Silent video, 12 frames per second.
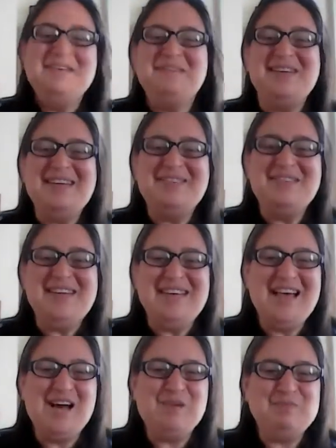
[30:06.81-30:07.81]
when
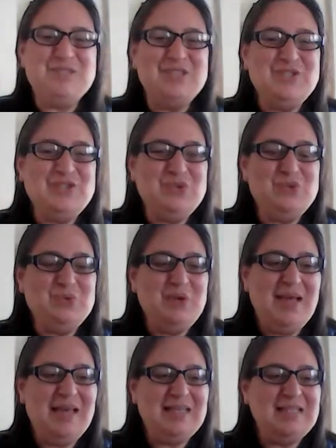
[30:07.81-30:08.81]
it comes to
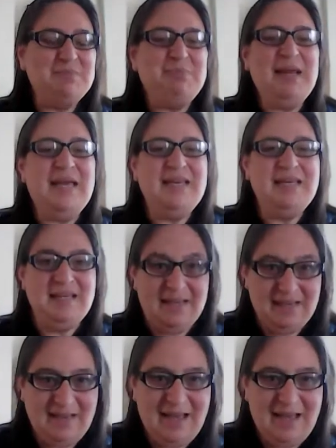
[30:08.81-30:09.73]
explaining